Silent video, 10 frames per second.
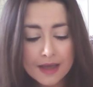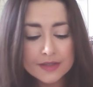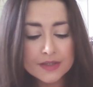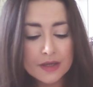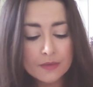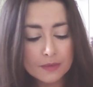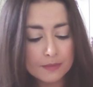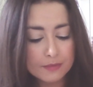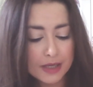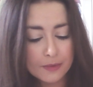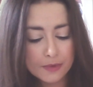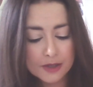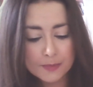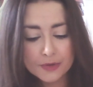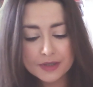So my
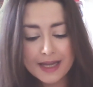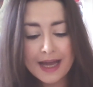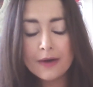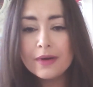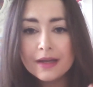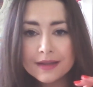workbook now,